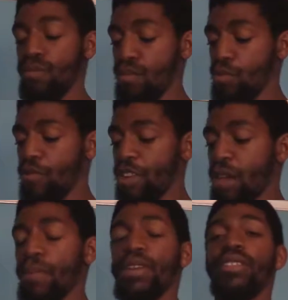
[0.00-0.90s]
to move it
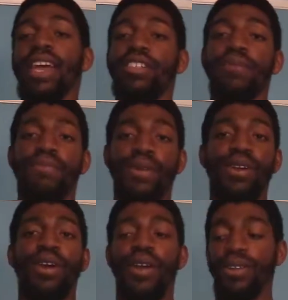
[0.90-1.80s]
up, and it's actually pretty
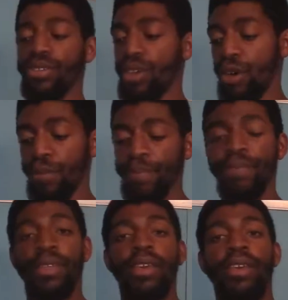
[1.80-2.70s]
hard. So
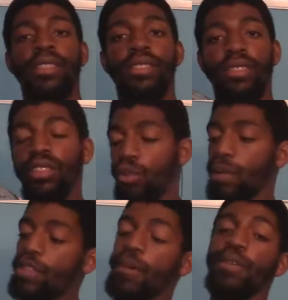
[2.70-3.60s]

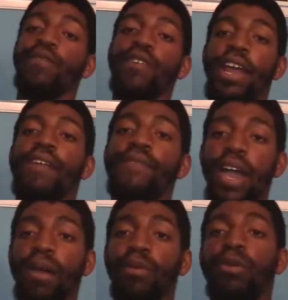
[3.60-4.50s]
grip tape is very
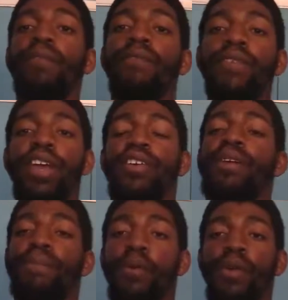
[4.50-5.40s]
viable and very
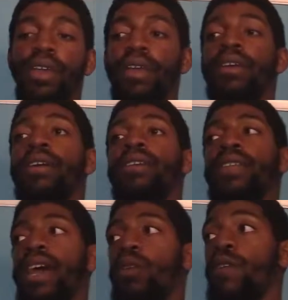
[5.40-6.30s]
important.
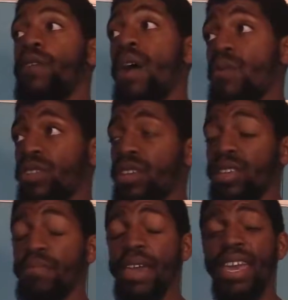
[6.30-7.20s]
Now, if I were
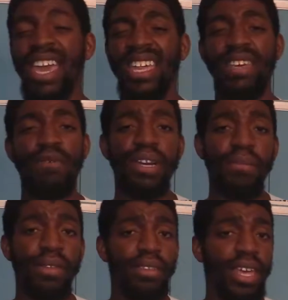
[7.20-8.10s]
to make any
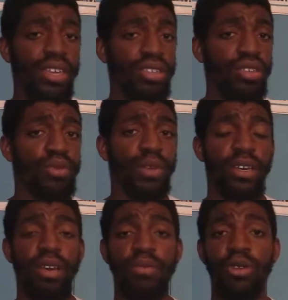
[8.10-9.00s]
recommendations when
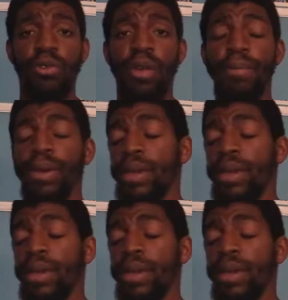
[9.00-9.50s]
it comes to grip,